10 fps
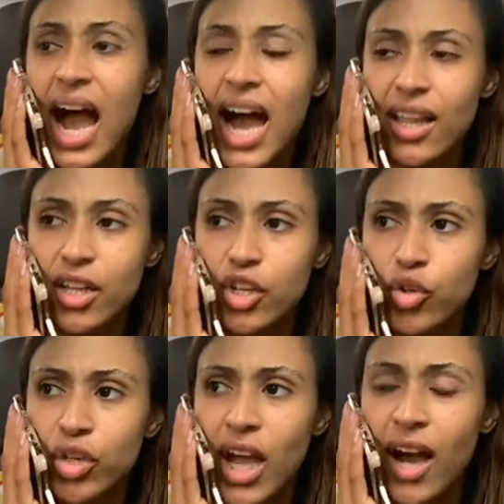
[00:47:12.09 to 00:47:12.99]

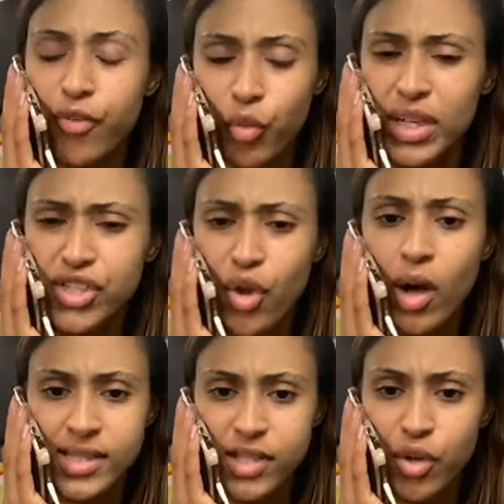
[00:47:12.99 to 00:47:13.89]
Hallelujah. Of
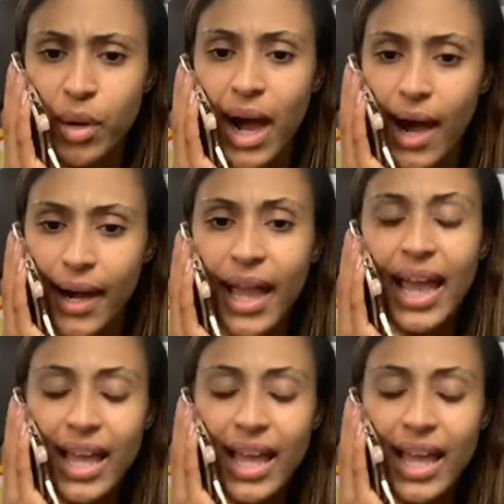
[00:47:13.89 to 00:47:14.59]
resources, oh God.